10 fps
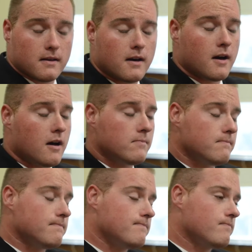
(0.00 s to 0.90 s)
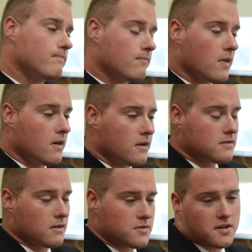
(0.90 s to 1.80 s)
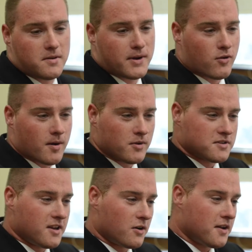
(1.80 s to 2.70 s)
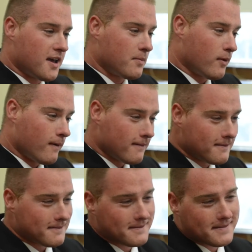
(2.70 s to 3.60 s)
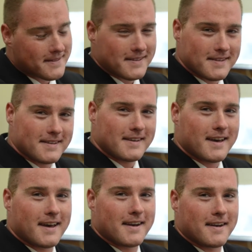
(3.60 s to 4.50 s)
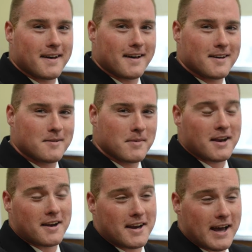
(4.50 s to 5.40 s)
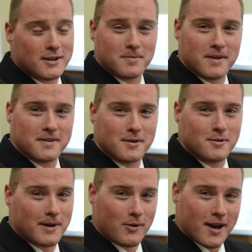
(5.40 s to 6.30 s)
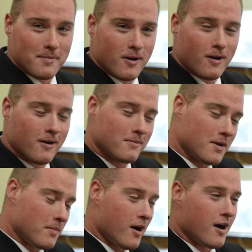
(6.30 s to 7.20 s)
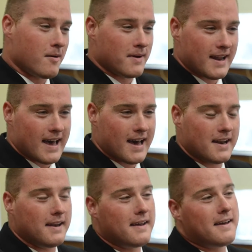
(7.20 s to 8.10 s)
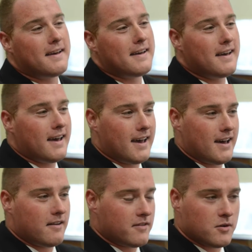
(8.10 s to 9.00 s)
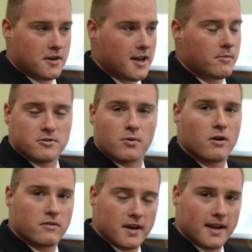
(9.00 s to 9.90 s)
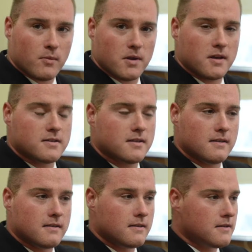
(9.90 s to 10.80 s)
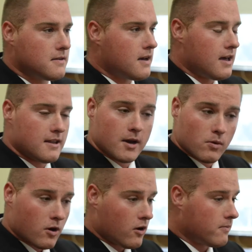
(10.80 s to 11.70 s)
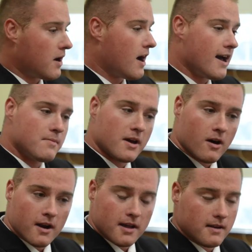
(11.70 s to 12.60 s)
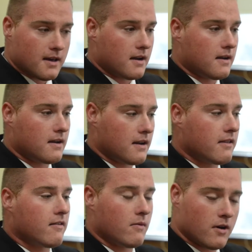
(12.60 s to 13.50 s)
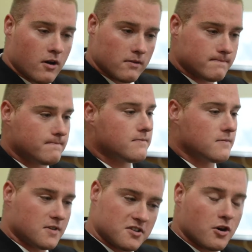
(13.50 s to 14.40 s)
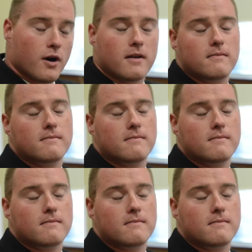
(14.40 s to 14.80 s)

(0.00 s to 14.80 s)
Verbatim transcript: Uh, so I'm sitting at my grandma's dinner table and uh, made an announcement to my grandma, my mom, my dad, and a few of the neighbors were over eating with us, and, and they were all behind me on it, and I thought, well, let's do it.